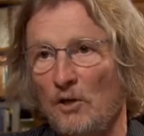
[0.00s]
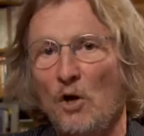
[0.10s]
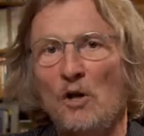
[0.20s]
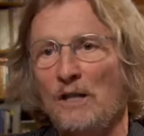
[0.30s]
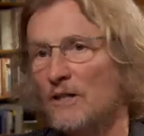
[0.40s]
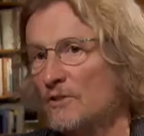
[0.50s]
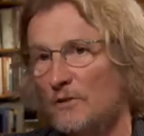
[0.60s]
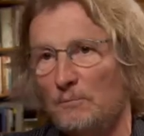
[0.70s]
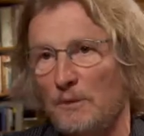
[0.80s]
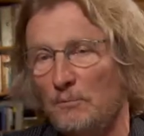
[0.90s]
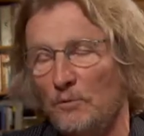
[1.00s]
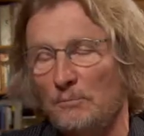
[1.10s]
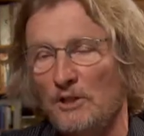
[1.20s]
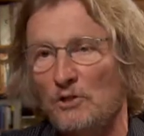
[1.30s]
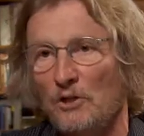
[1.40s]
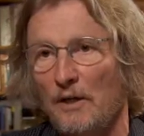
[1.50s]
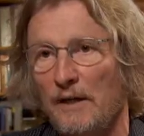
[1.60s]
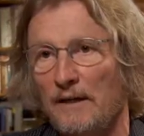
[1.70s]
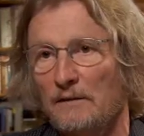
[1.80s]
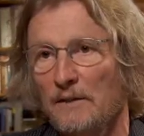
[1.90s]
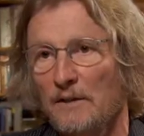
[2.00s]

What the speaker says: And all ages of people were being shot at.